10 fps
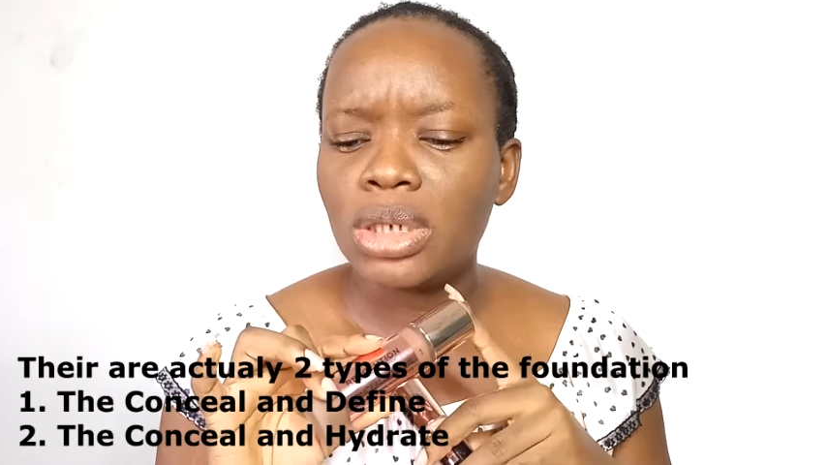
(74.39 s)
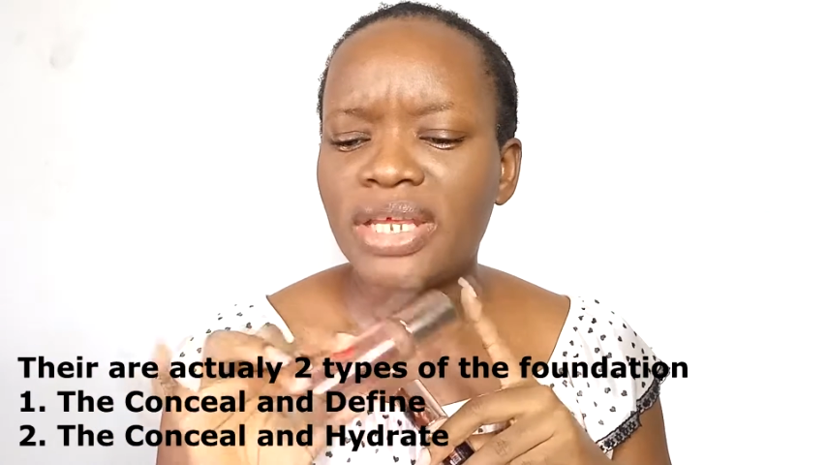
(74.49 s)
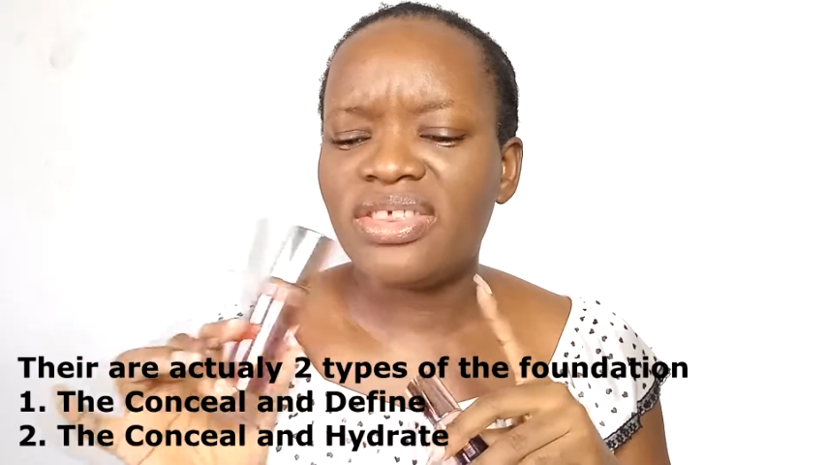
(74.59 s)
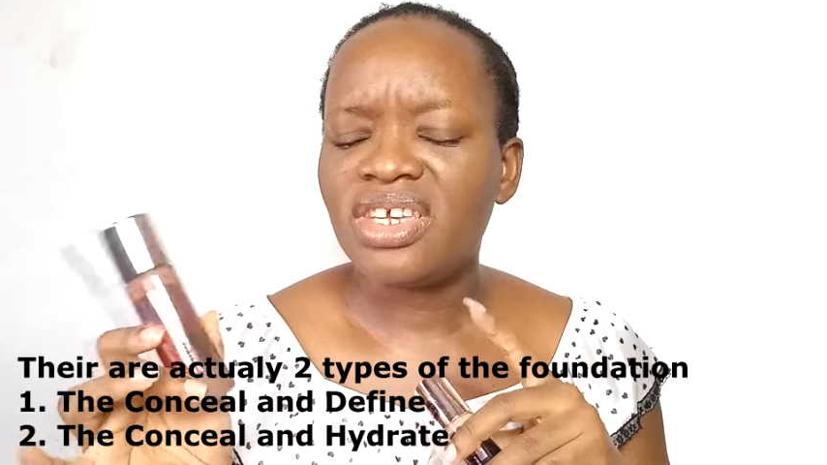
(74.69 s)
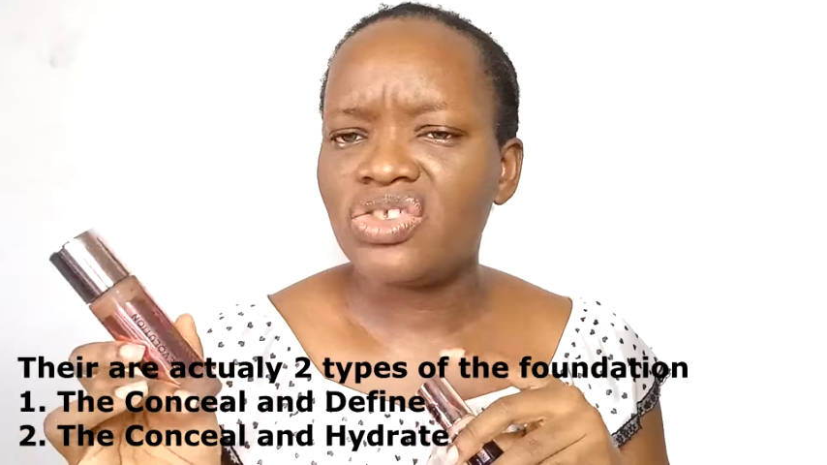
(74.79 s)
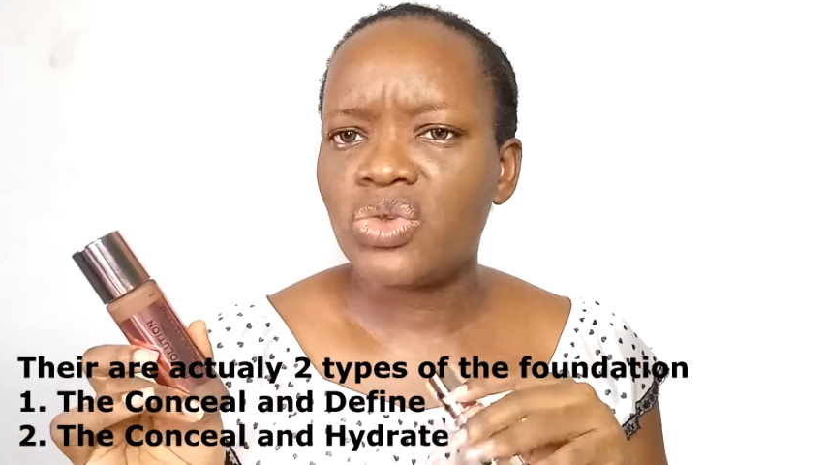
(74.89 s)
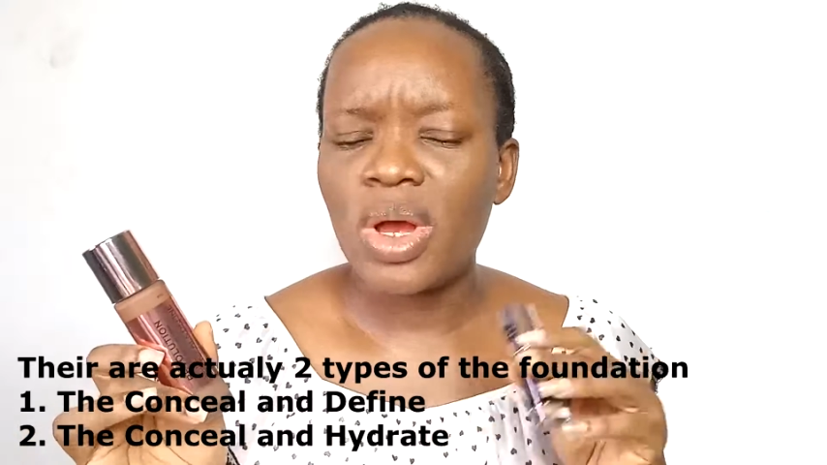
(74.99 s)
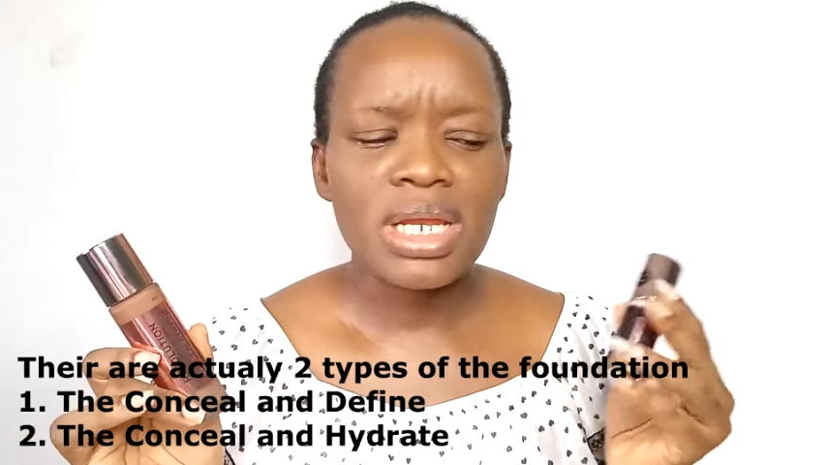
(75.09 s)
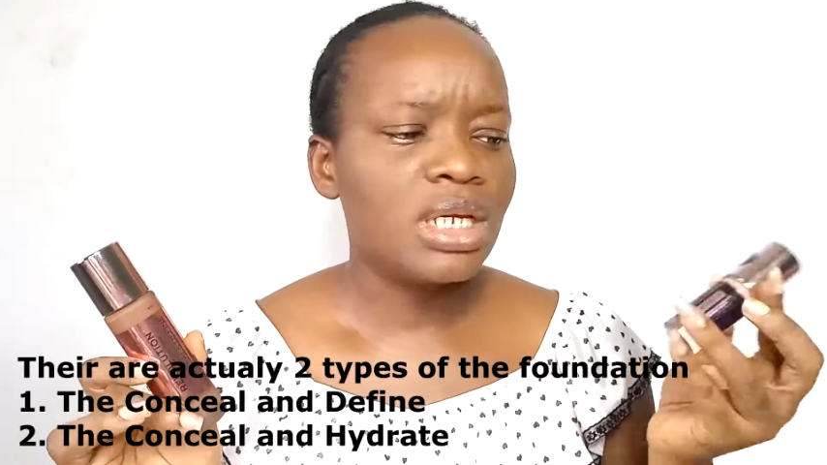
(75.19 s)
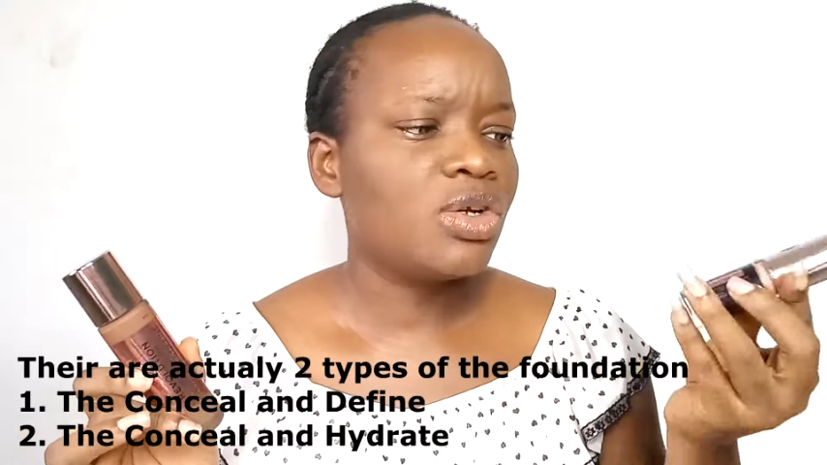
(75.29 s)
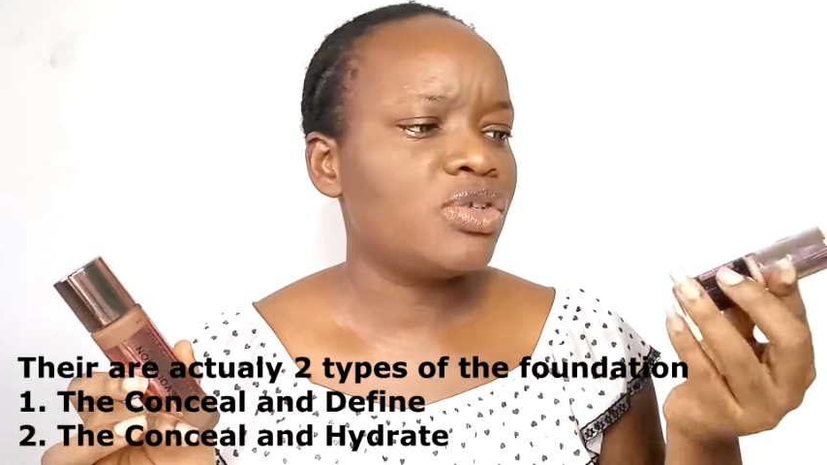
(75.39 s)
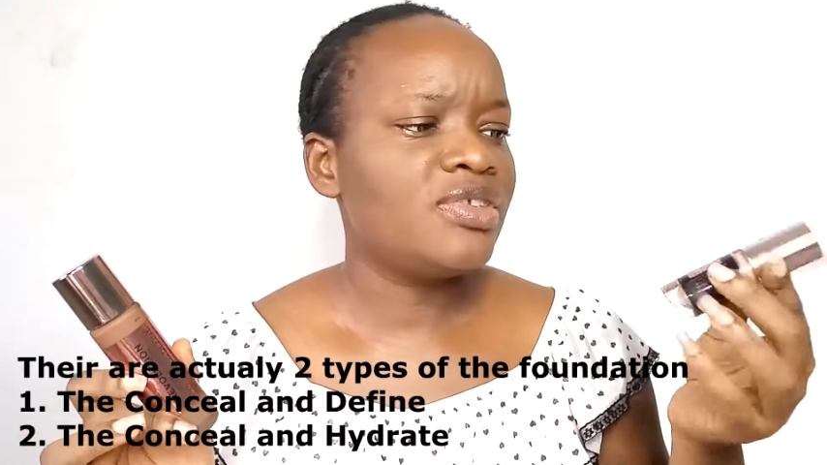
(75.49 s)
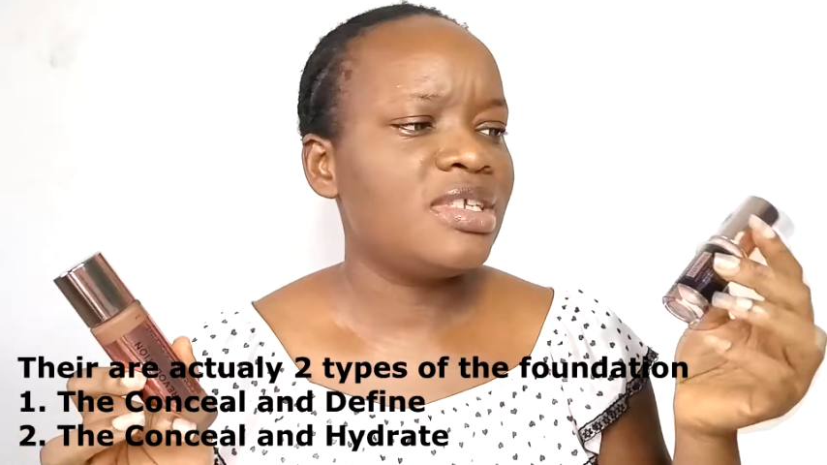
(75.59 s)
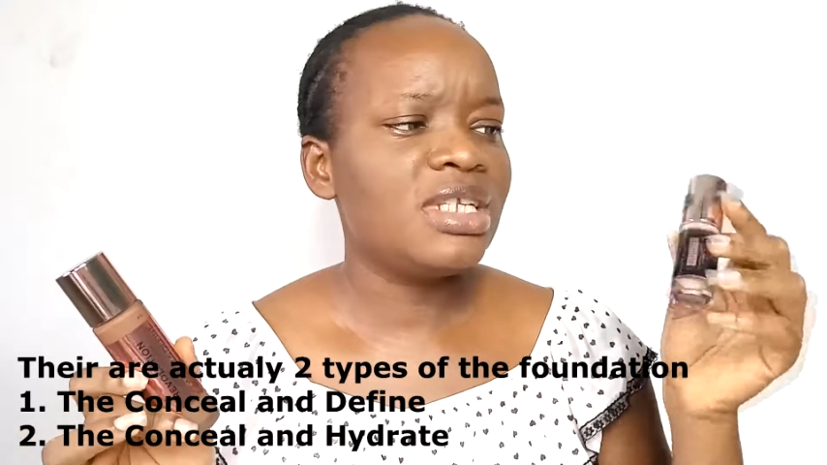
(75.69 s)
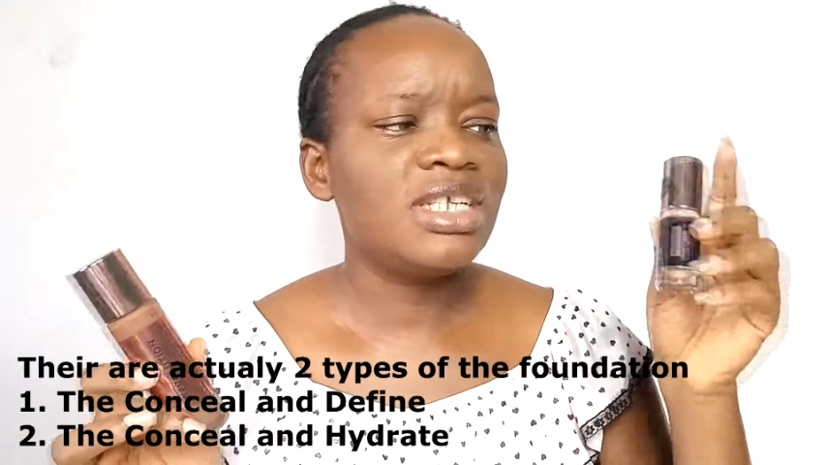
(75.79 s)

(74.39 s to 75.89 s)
I think so, and the concealer